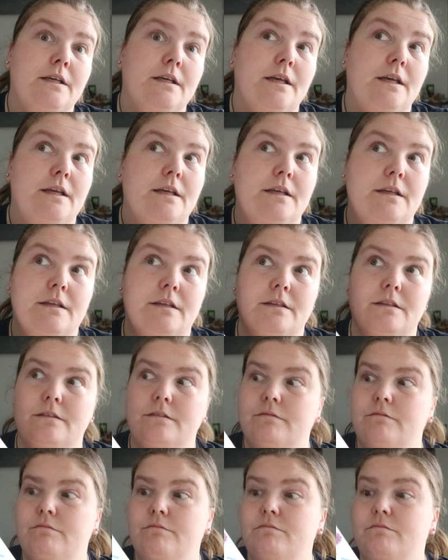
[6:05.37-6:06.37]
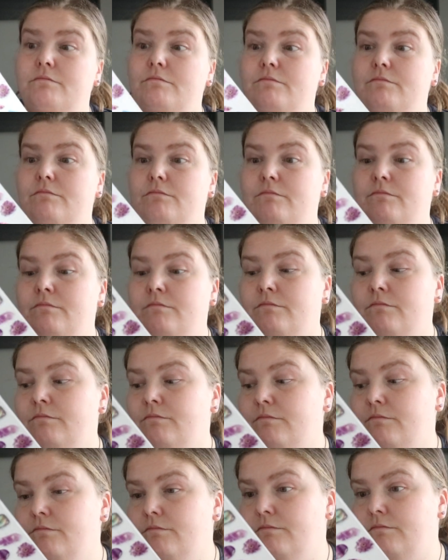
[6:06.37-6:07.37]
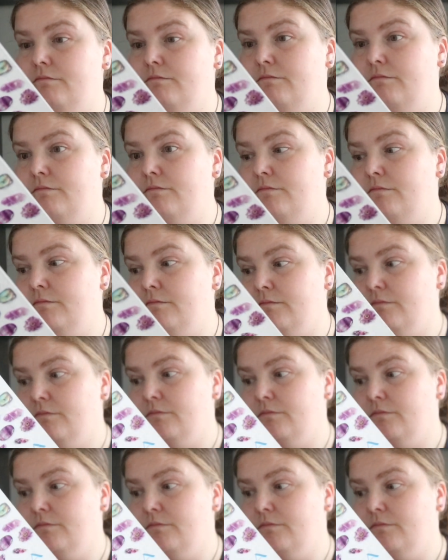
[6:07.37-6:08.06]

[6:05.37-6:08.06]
Nothing is said.